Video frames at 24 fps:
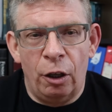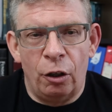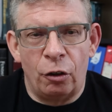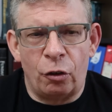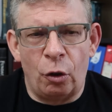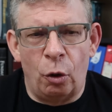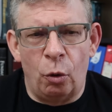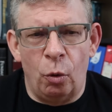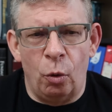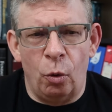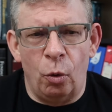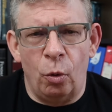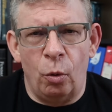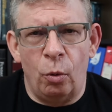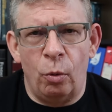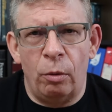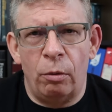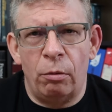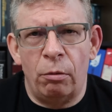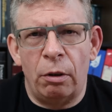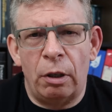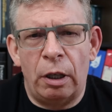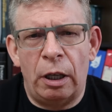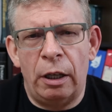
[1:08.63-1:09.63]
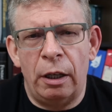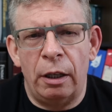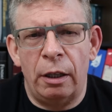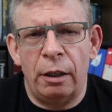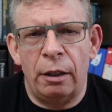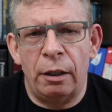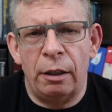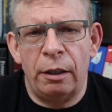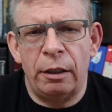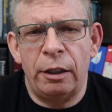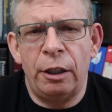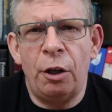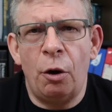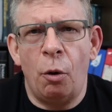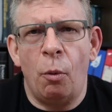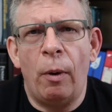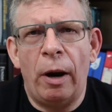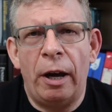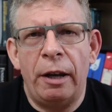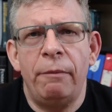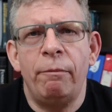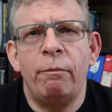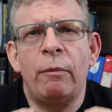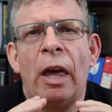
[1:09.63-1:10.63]
So, you know
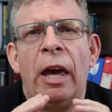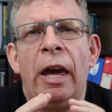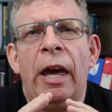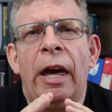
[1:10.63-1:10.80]
what?